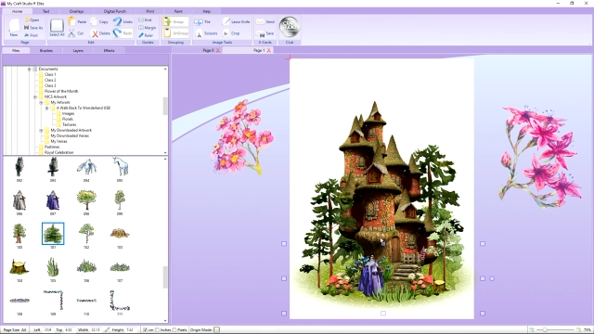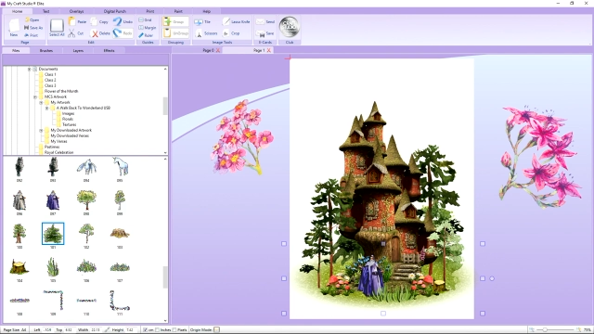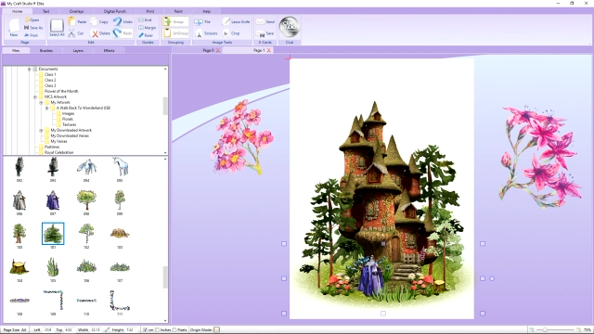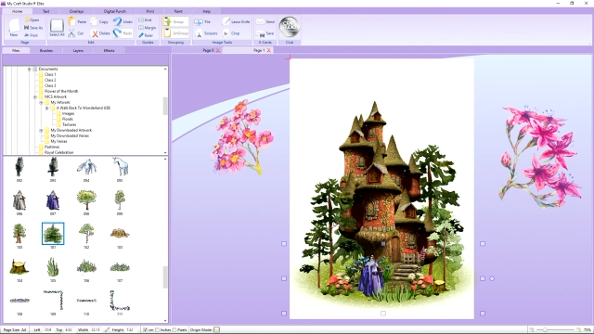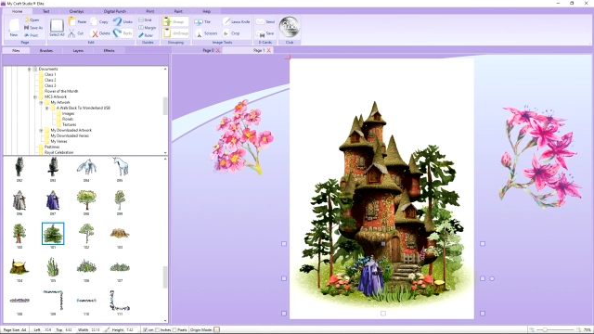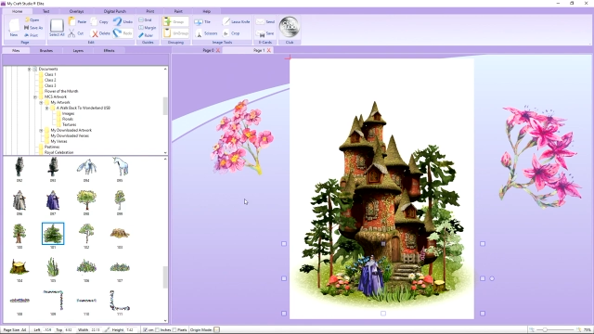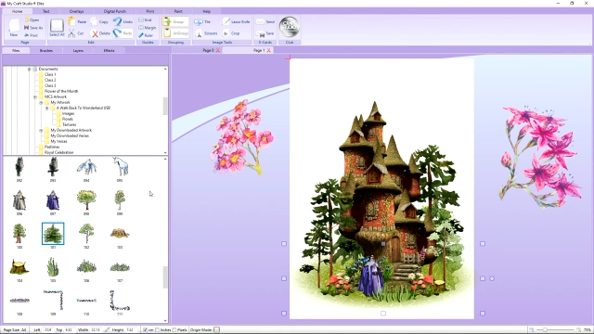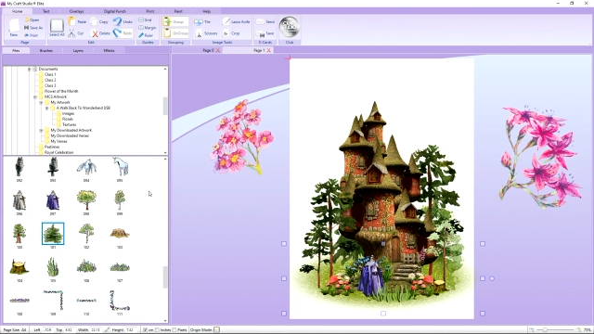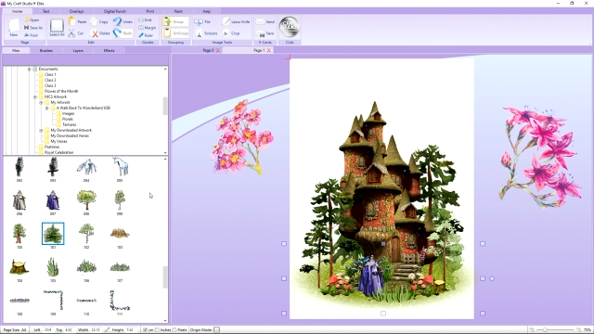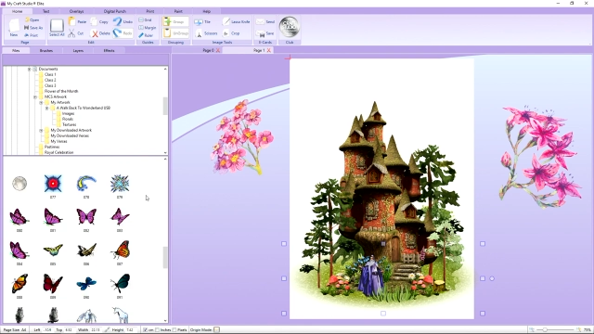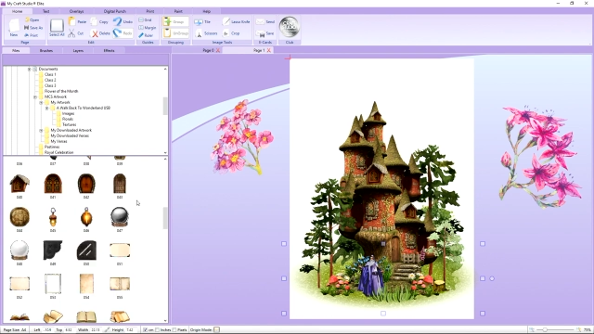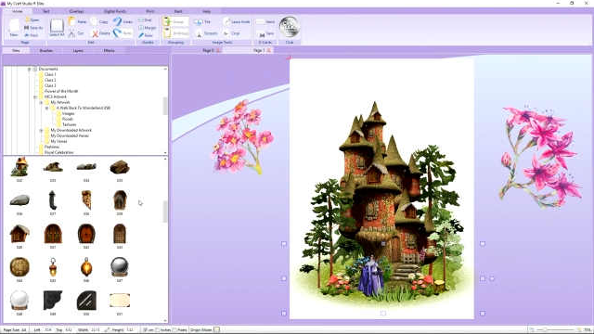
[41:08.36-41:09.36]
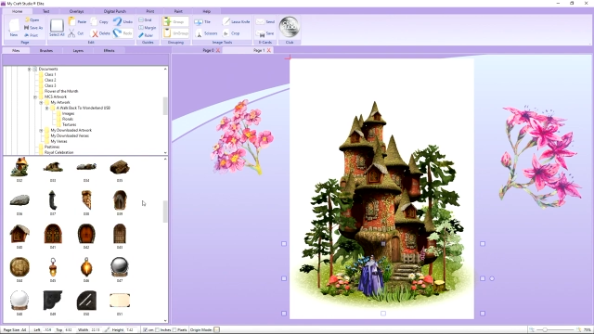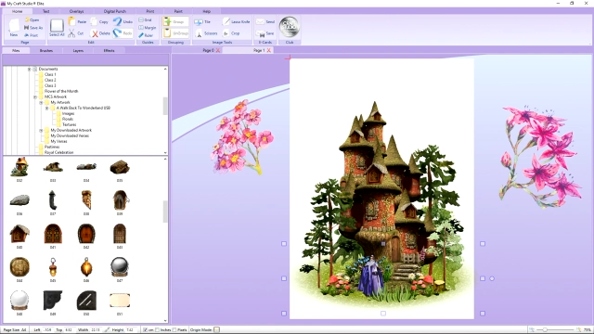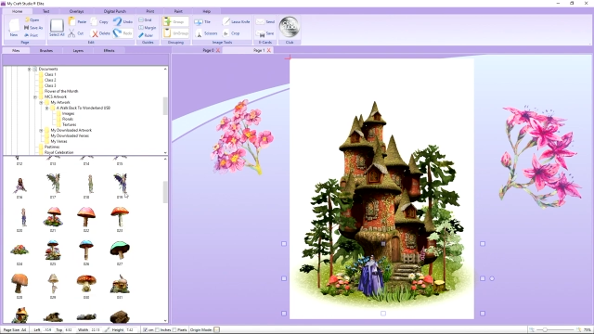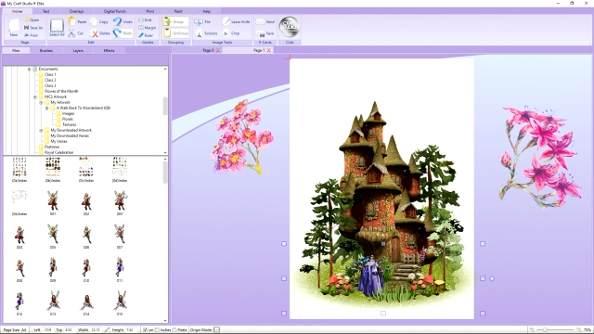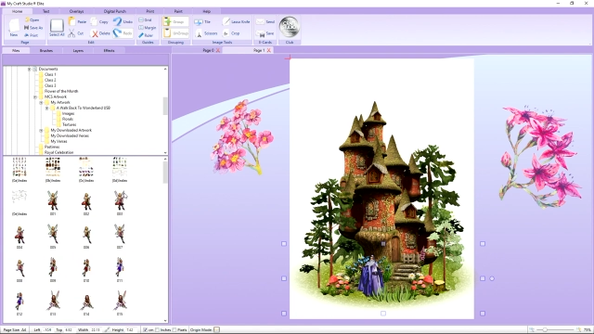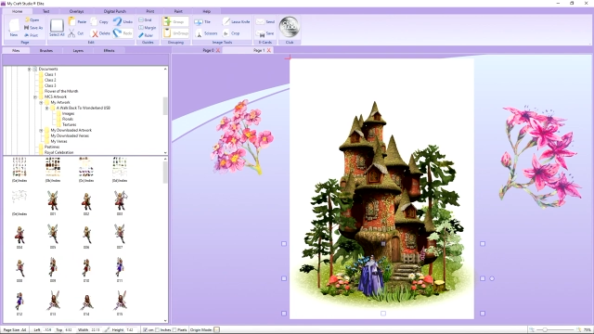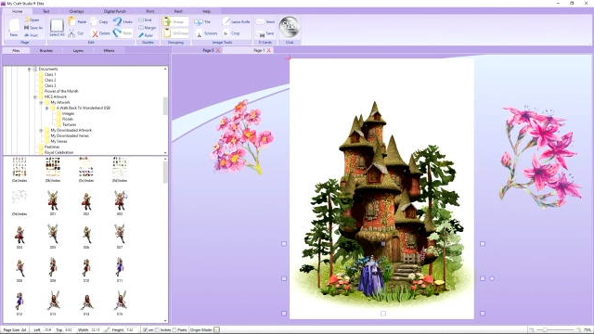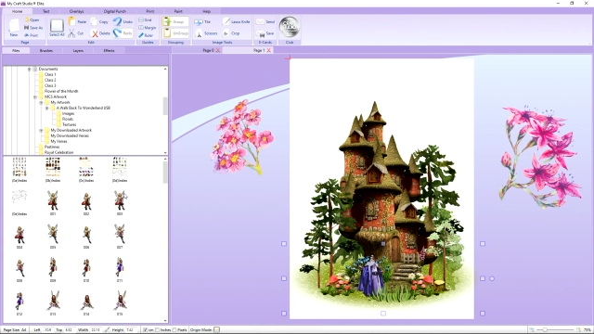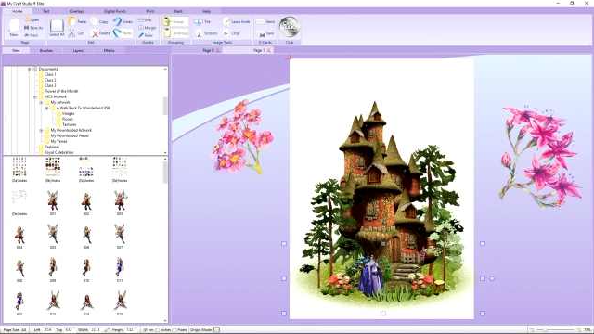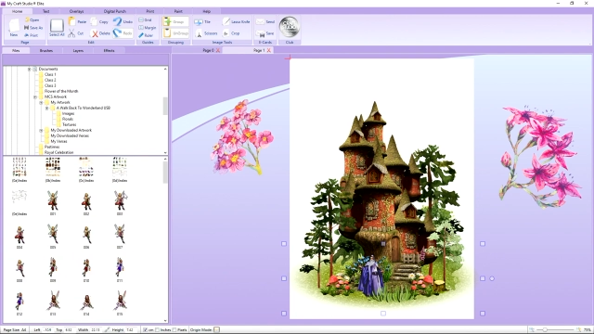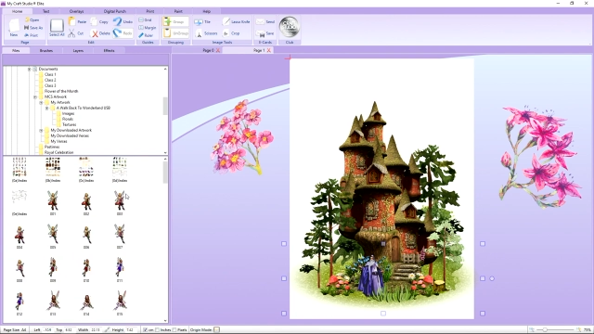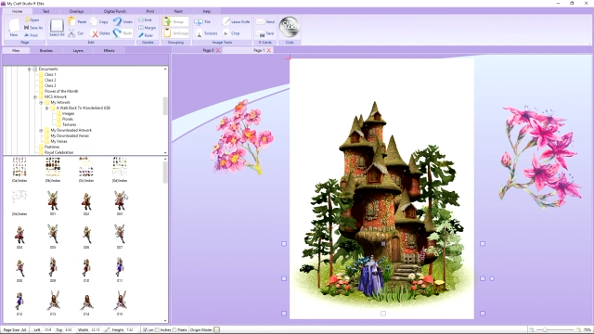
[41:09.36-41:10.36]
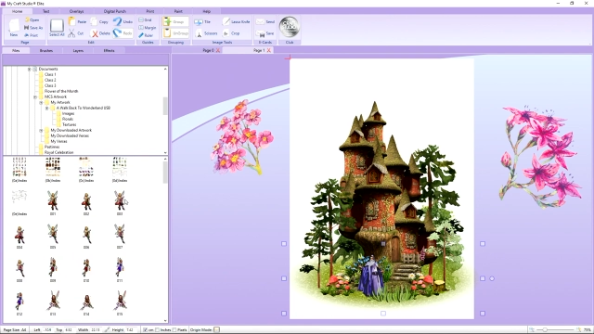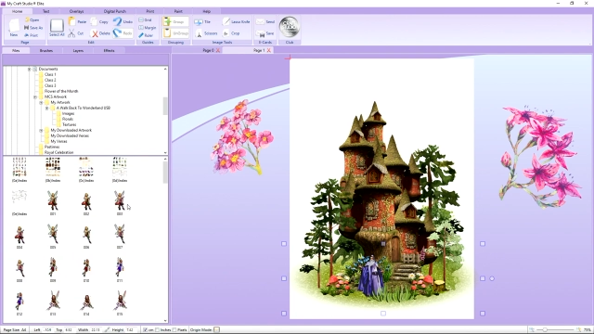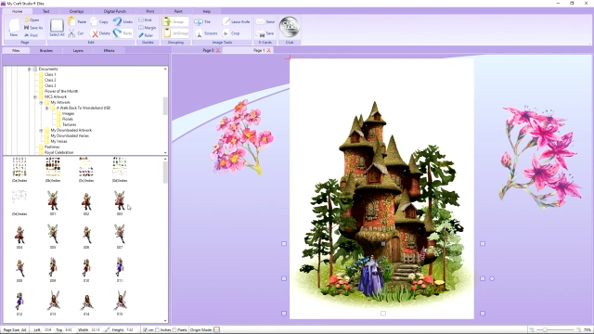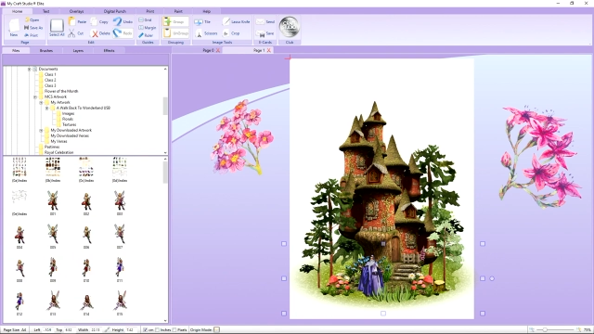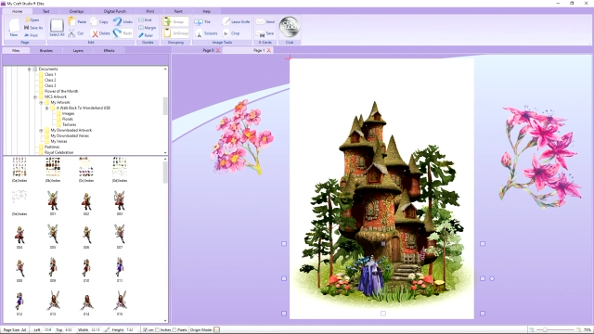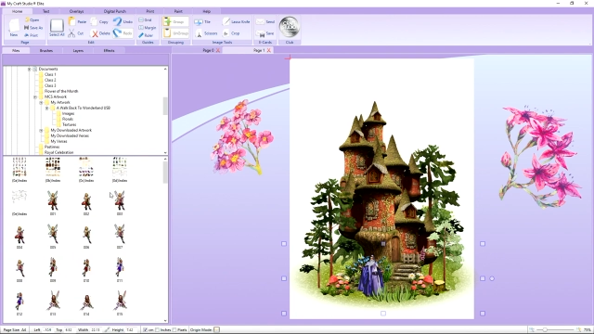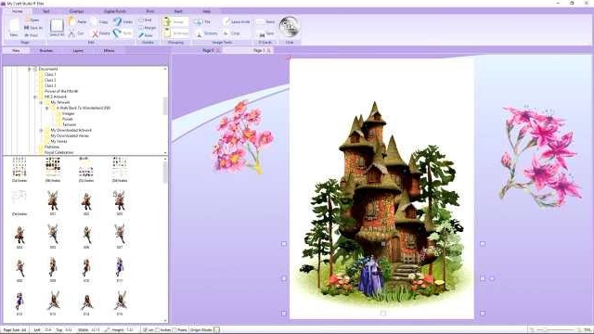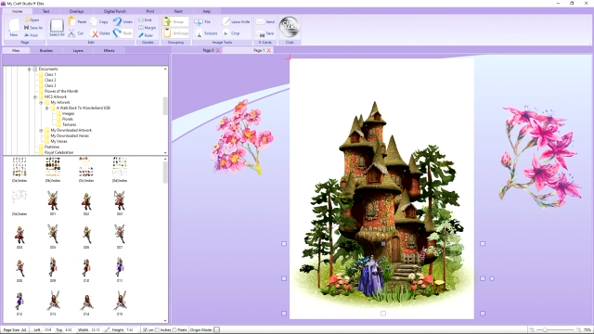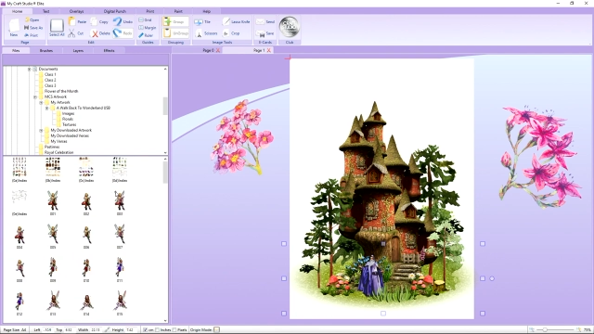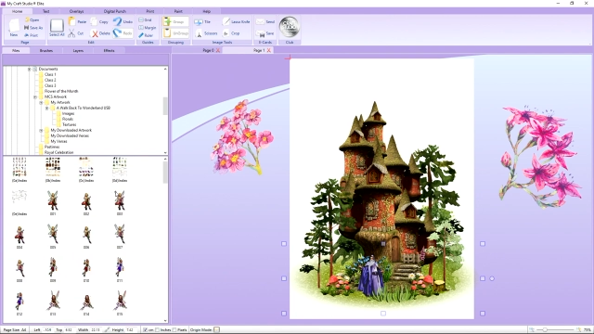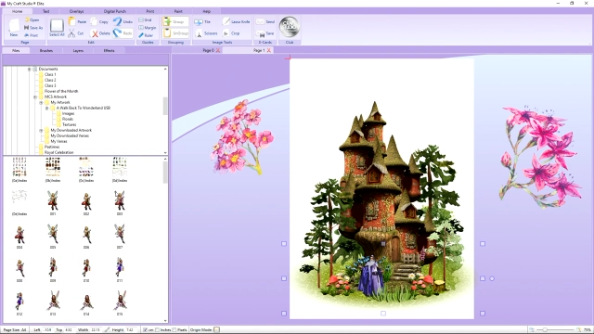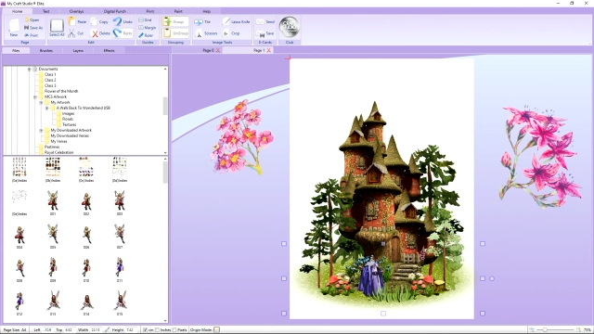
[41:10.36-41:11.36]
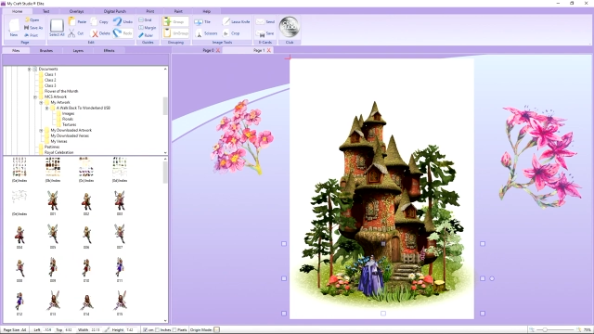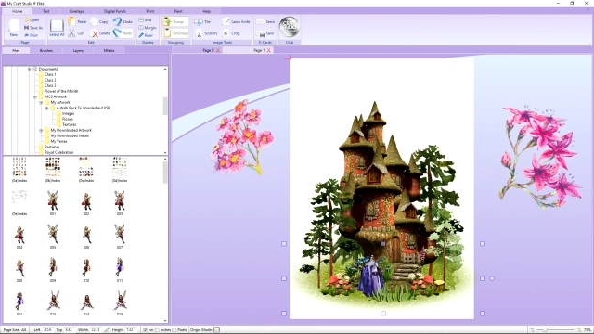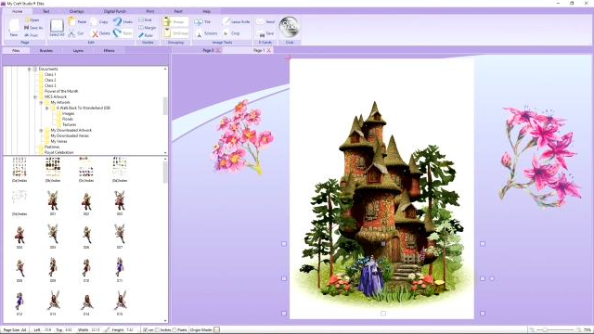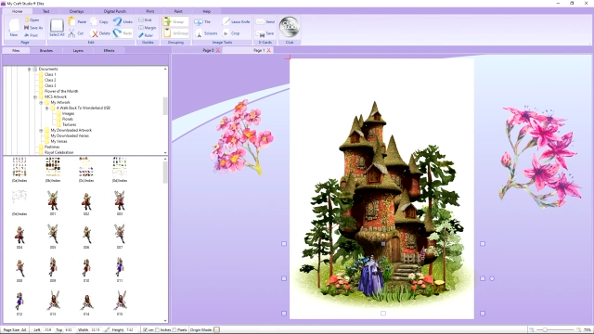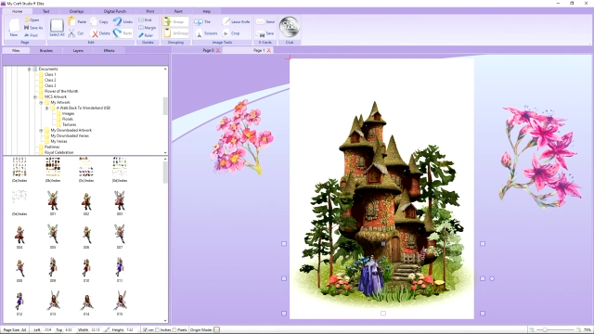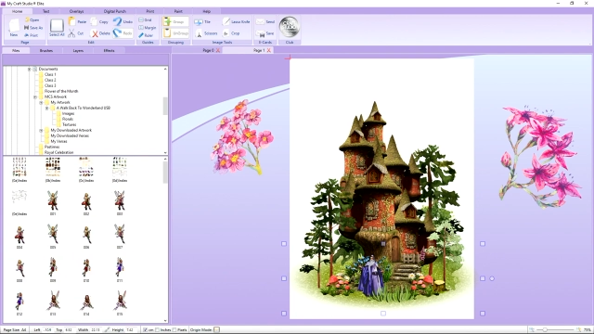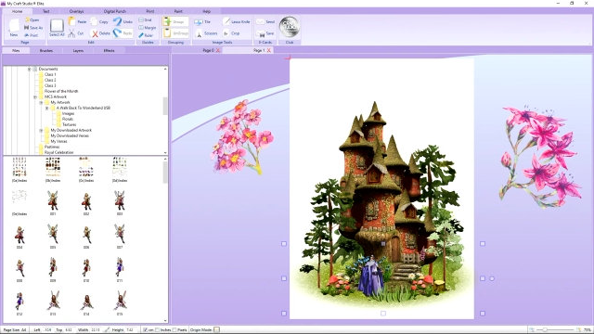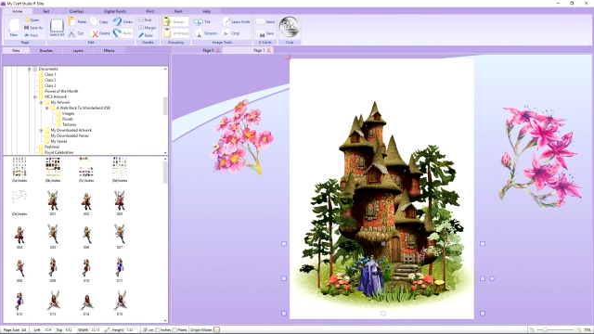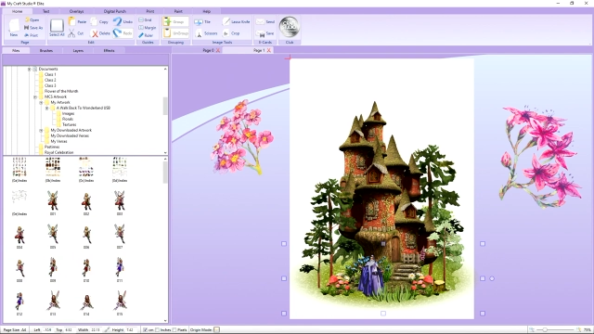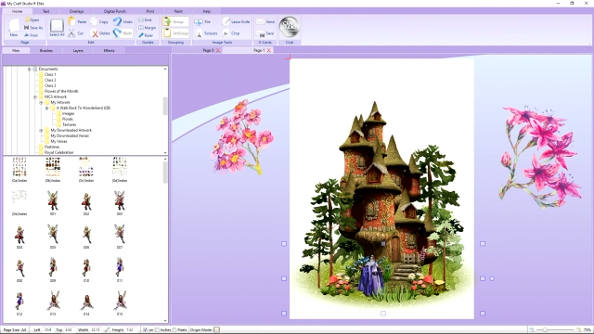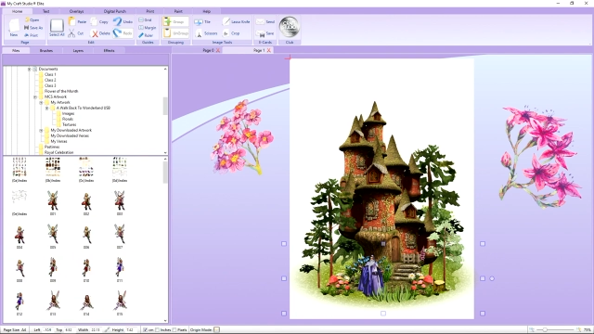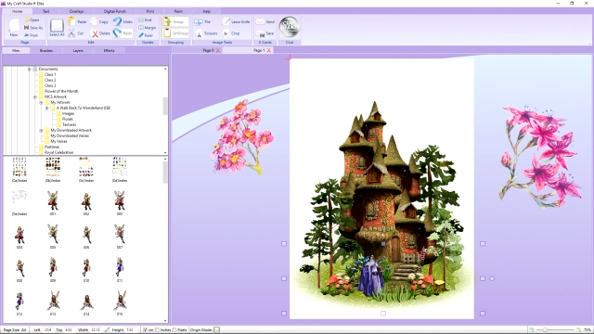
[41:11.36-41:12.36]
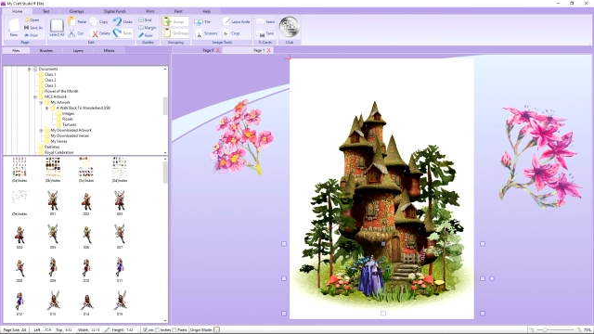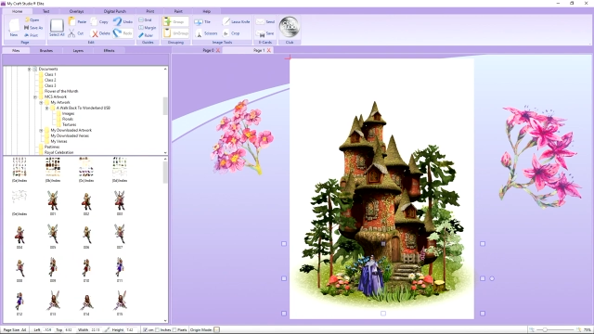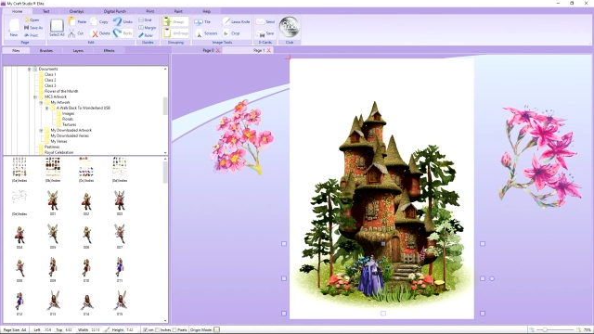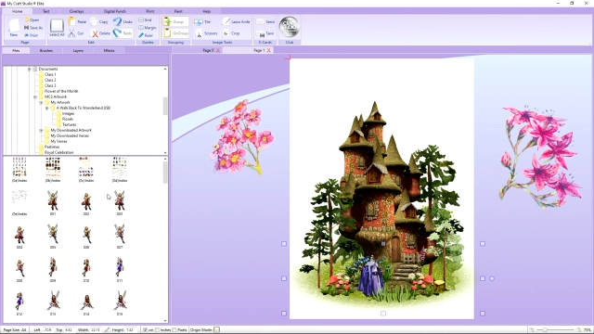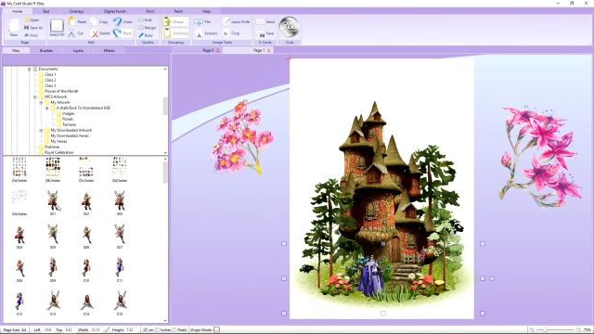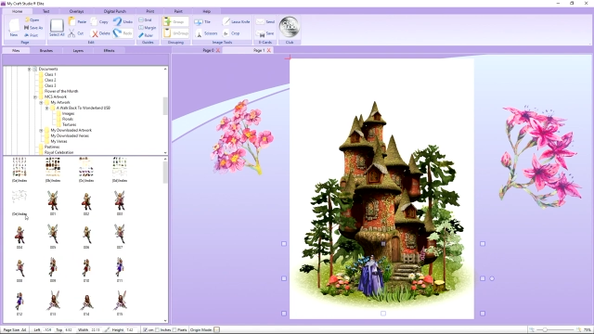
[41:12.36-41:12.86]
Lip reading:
No face is visible, so there are no lips to read.